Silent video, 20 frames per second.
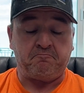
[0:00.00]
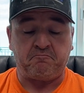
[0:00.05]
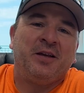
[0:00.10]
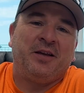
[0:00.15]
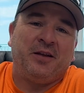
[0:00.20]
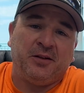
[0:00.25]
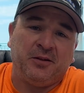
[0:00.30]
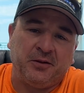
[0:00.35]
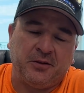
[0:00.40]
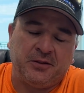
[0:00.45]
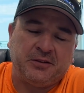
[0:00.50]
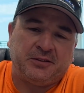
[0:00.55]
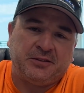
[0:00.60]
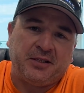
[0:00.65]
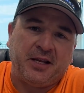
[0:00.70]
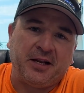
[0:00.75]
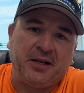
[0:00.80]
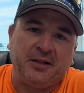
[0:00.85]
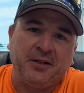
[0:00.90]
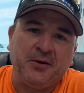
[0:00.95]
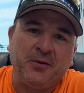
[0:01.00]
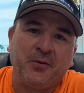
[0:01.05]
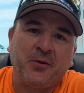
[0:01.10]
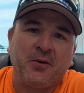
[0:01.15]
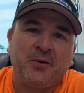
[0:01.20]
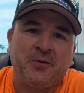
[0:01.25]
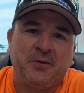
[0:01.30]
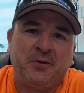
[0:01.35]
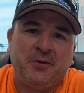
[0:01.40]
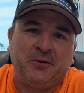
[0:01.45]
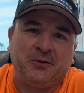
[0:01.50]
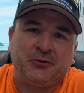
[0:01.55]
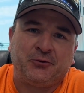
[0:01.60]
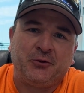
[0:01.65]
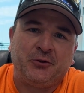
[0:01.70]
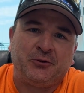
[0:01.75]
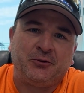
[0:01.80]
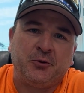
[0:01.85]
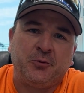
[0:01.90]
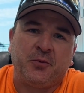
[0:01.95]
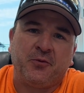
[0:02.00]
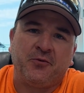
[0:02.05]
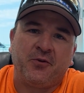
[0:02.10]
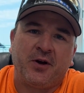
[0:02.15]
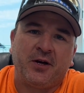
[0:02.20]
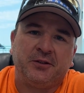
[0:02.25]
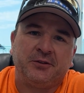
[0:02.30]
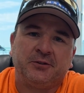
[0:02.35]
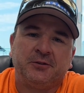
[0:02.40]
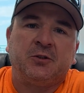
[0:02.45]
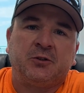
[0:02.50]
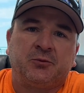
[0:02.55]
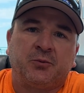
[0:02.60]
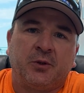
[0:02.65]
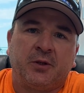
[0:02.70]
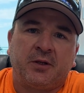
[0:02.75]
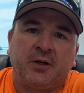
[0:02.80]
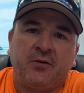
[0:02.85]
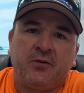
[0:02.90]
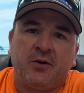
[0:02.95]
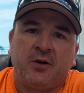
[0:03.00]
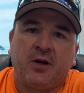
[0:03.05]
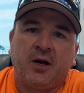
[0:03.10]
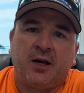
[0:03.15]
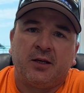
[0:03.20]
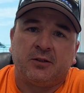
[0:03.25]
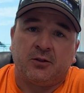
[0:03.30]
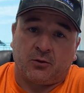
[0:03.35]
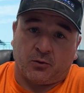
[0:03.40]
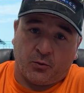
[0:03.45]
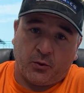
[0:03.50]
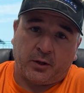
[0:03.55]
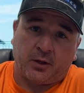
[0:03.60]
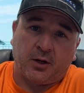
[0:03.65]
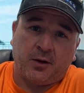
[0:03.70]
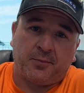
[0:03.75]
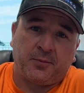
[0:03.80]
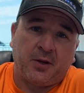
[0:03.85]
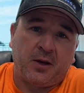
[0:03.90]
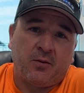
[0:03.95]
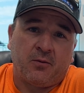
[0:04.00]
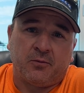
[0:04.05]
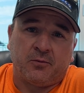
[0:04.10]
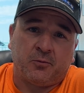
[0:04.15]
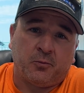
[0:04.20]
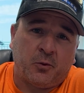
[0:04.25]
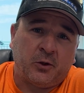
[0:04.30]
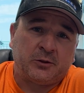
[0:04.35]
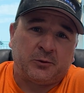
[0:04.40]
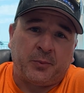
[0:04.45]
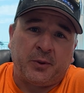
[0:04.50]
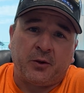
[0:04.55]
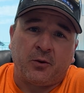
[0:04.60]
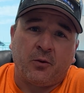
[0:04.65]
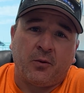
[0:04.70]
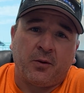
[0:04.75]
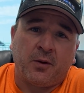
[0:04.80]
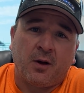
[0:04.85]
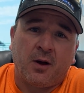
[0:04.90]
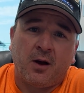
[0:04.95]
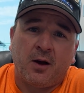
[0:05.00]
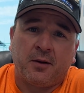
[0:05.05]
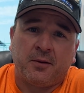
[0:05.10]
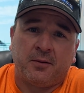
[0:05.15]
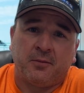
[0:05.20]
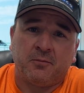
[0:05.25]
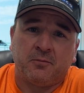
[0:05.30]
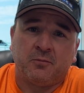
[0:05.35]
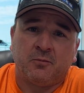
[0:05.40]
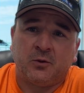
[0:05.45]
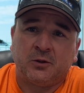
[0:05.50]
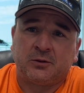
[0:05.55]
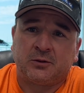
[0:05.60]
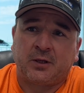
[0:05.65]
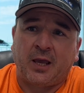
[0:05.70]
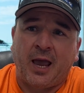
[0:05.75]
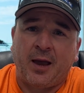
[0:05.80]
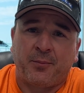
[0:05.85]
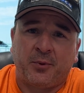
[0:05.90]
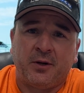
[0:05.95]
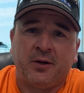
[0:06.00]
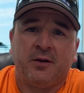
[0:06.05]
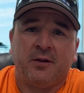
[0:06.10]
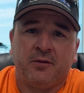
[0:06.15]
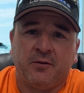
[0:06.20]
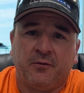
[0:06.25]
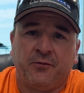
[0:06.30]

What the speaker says: Hello, this is Danny Leroy, your street supervisor. Just want to give you guys a quick update with what's been going on and what's happening in the